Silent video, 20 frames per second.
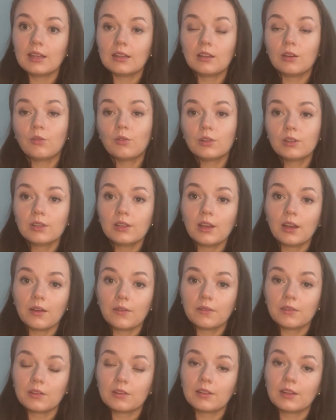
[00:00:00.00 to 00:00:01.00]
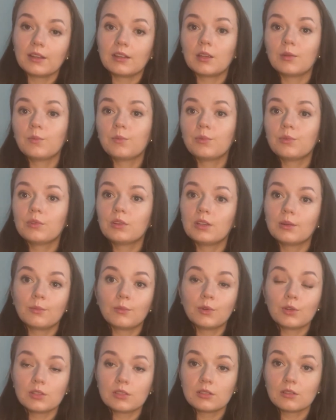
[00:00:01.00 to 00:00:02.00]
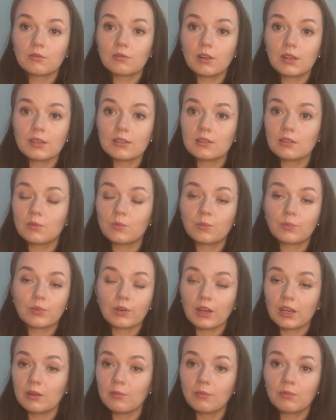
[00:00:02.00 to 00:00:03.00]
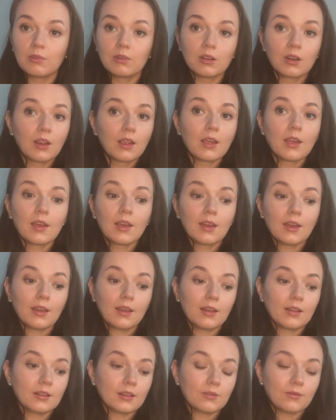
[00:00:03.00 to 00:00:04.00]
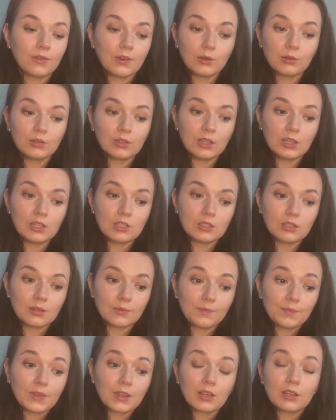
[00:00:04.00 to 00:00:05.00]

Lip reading: and only after that I put the moisturizer, primer, and the foundation.